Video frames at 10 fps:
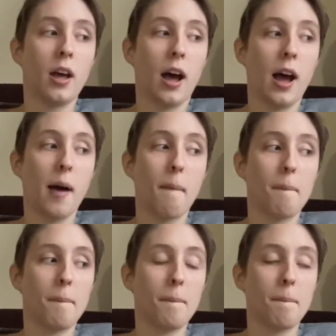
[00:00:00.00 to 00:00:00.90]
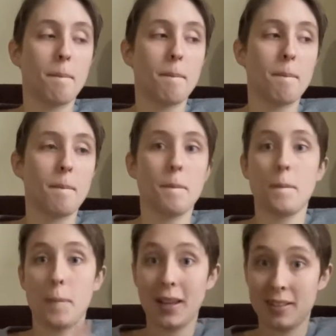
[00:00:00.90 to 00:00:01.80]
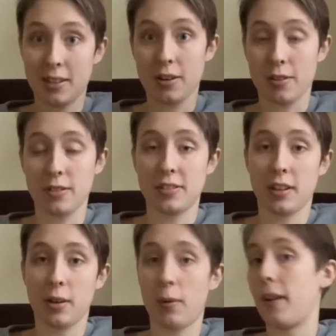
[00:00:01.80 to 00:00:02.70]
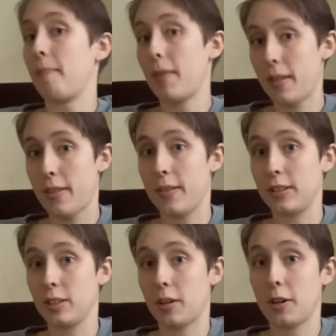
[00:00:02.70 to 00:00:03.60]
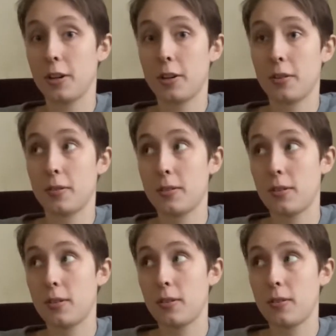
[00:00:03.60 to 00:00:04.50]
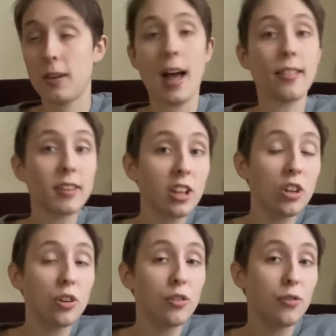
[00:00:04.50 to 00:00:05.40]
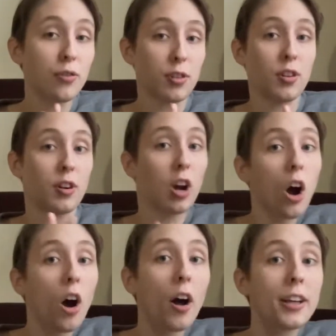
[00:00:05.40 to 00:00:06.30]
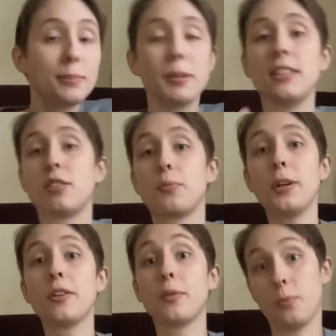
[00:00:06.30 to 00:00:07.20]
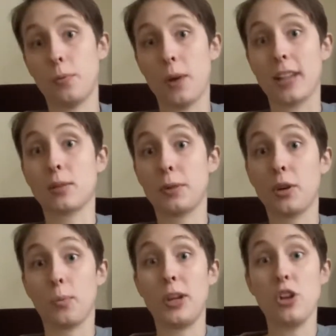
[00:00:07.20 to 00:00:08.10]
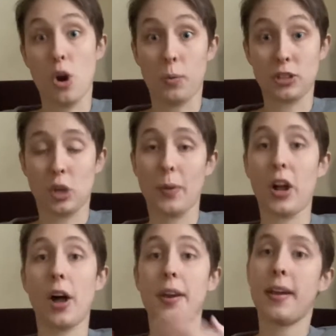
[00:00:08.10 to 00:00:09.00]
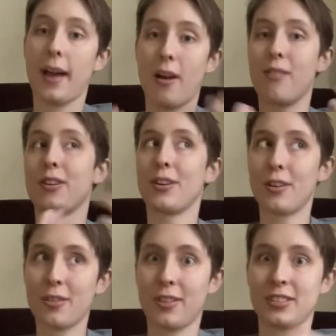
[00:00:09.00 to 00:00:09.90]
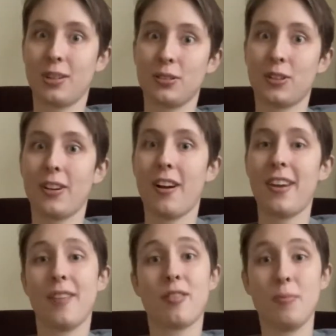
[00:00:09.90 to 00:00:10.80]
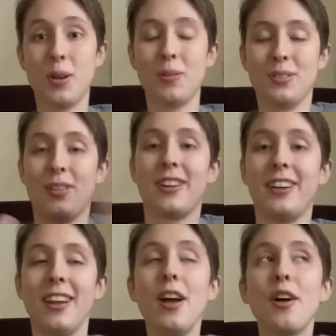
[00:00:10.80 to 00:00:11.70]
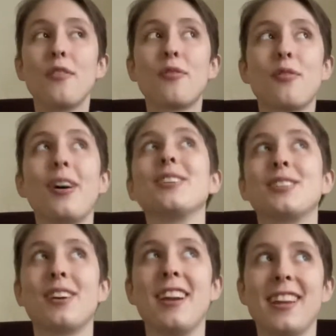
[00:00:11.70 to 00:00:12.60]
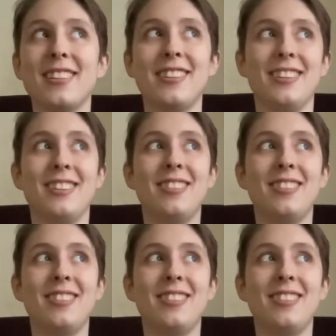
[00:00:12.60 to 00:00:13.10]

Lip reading: them. Basically, Earth is still unaware. Things are not looking good for their cause because the reader... As a reader, we know what's going on. However, Earth doesn't know what's going on, and for me, it was very frustrating to